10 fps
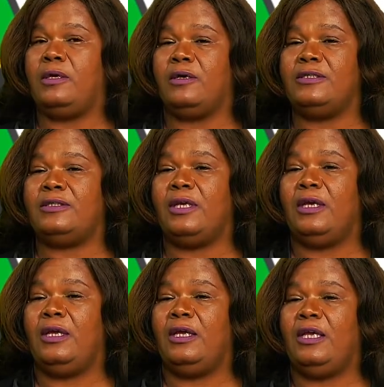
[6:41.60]
Because
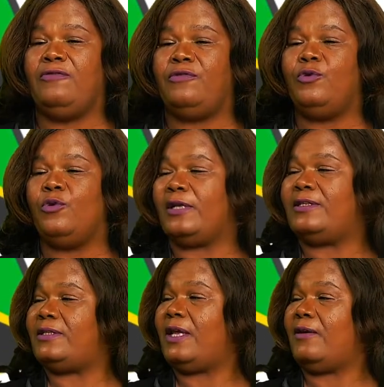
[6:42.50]
if you do
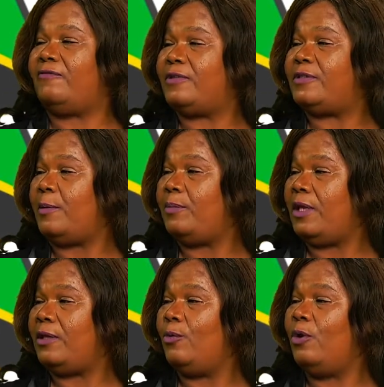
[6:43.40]
not stand for
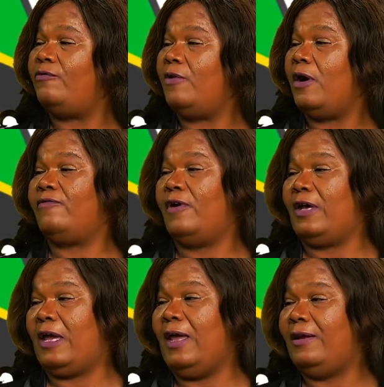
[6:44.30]
something, you will fall
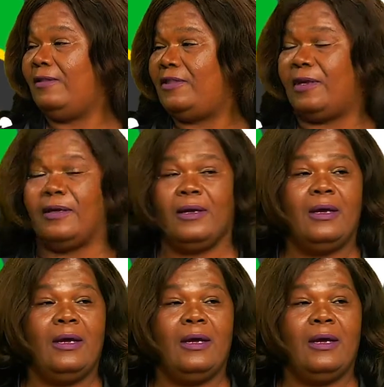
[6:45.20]
for anything.